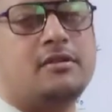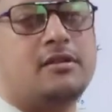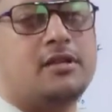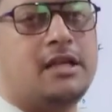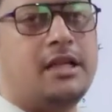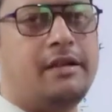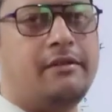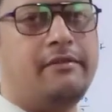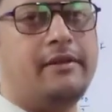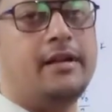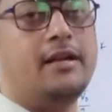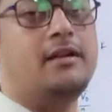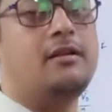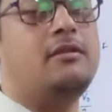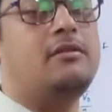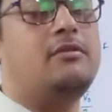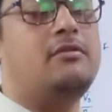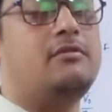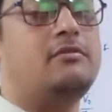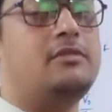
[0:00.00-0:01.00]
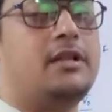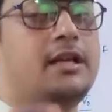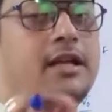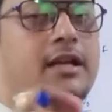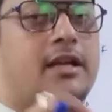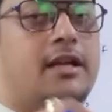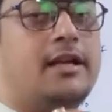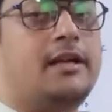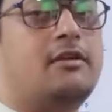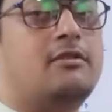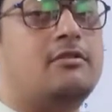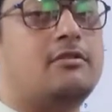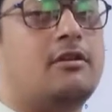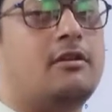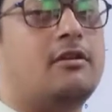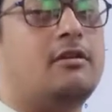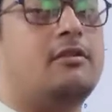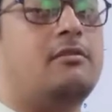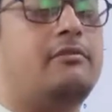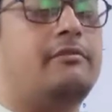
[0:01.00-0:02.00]
given to the
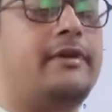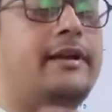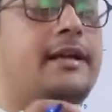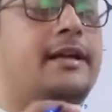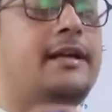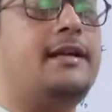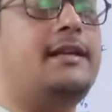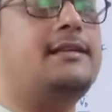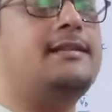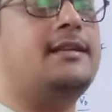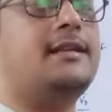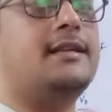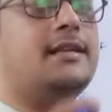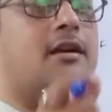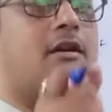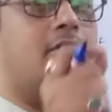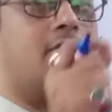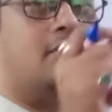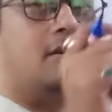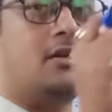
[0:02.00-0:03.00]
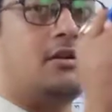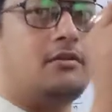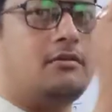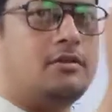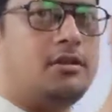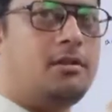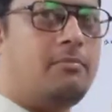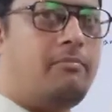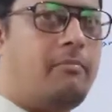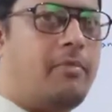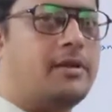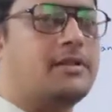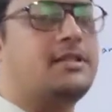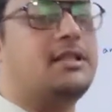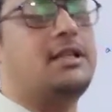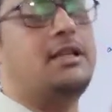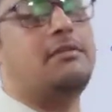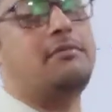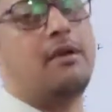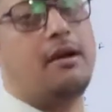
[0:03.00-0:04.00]
electron when it is encountered to the
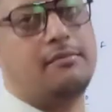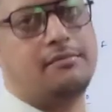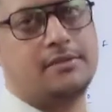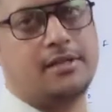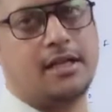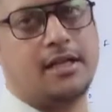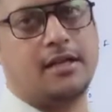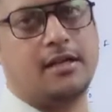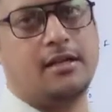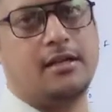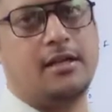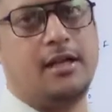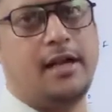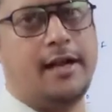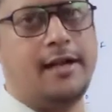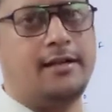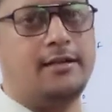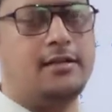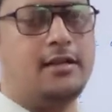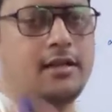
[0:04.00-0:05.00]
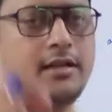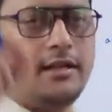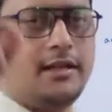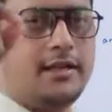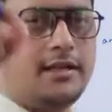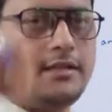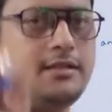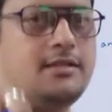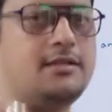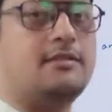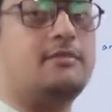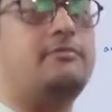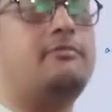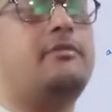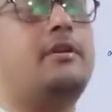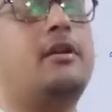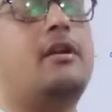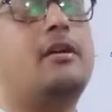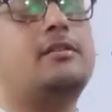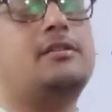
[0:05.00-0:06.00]
positive half cycle, and the least
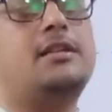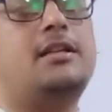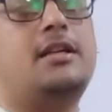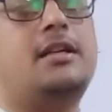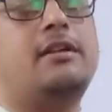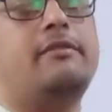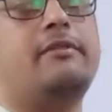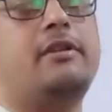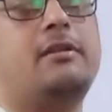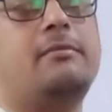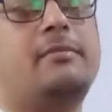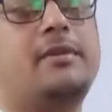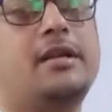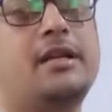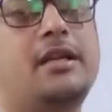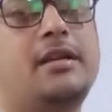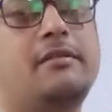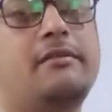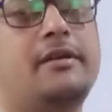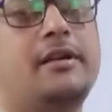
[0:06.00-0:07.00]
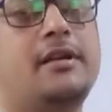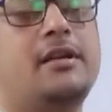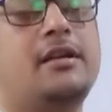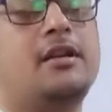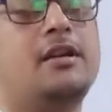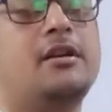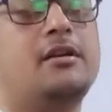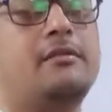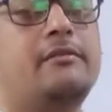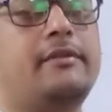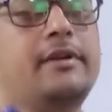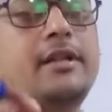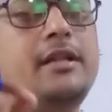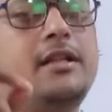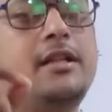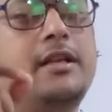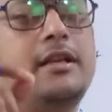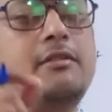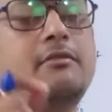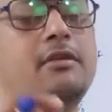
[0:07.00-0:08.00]
velocity will be given when
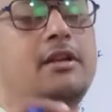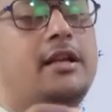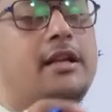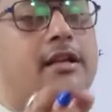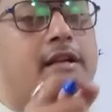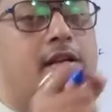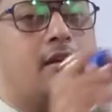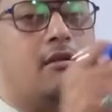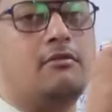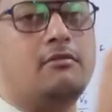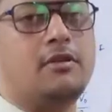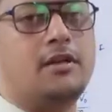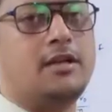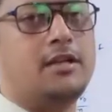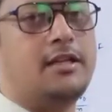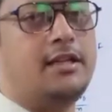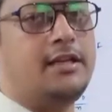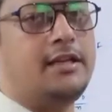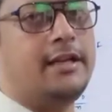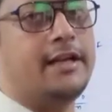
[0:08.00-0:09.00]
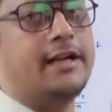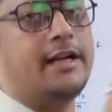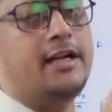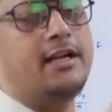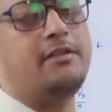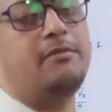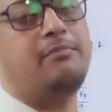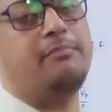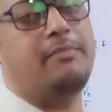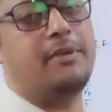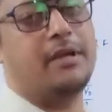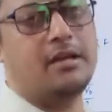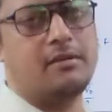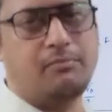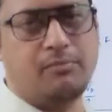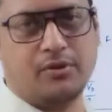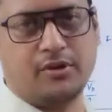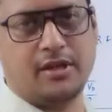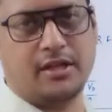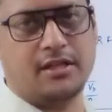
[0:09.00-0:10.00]
it will encounter the negative peak
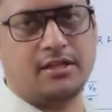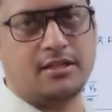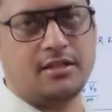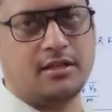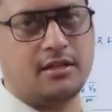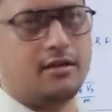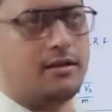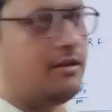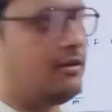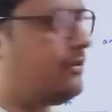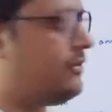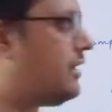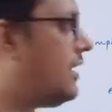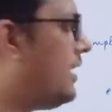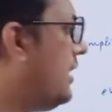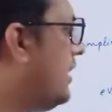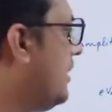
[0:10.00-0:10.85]
potential. Okay,